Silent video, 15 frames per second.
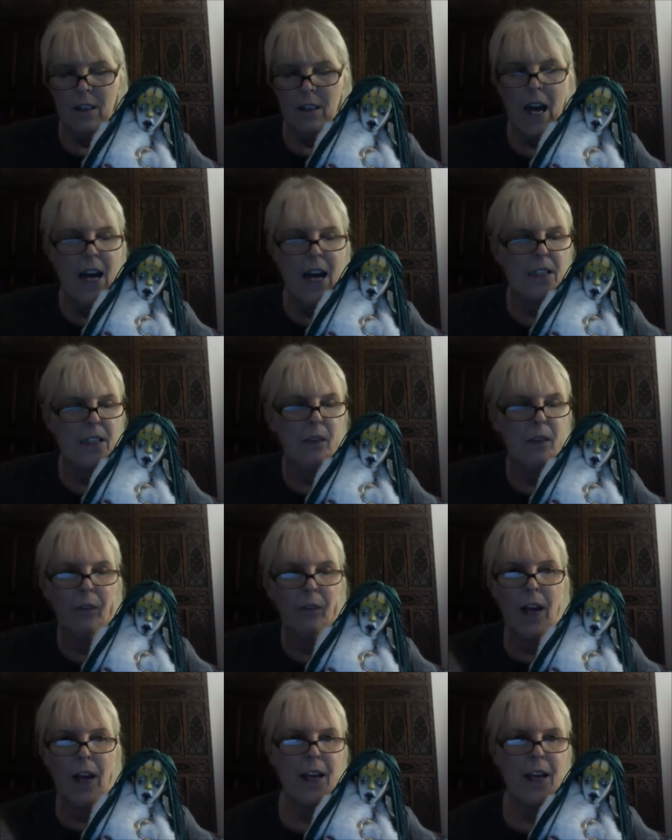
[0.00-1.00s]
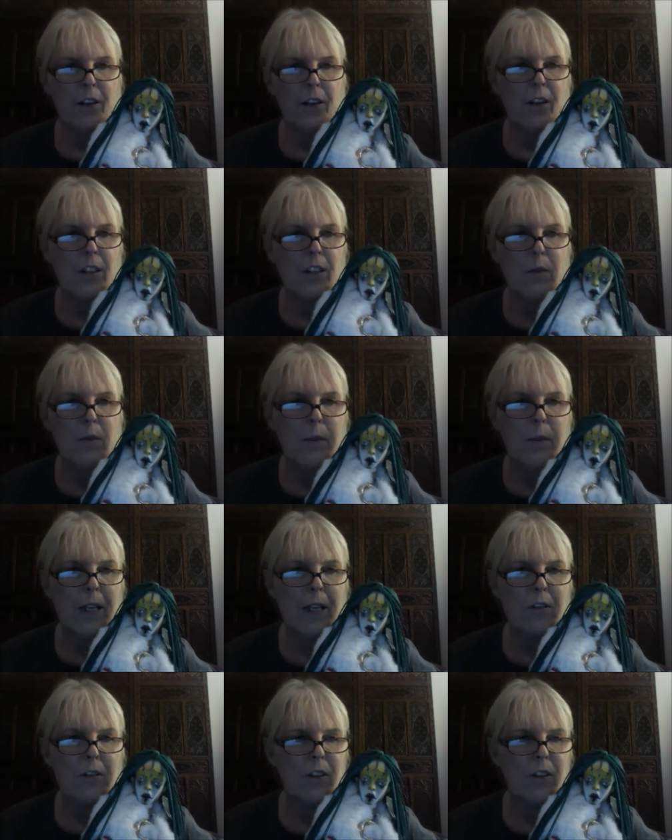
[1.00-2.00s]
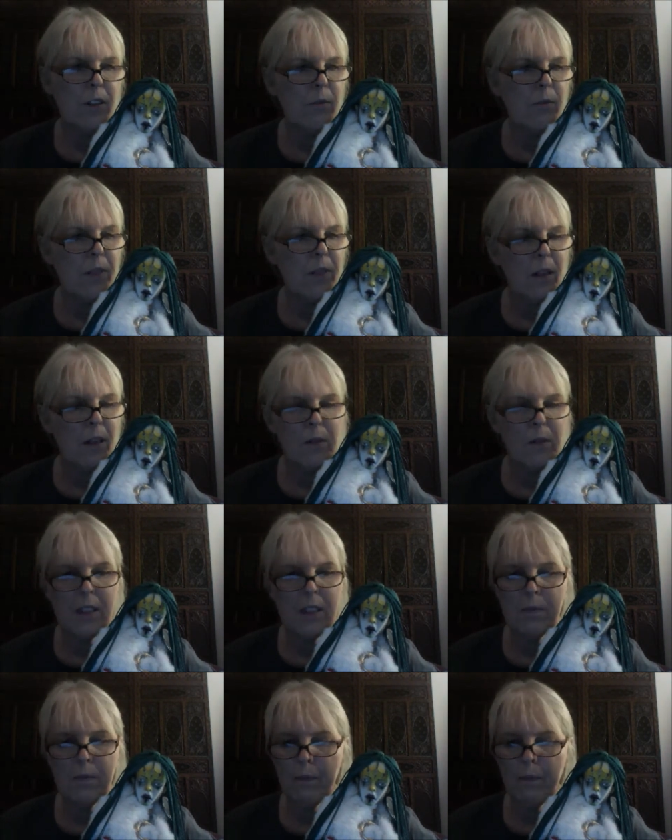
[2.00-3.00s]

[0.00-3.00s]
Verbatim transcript: hands flying across my bedroom. There was,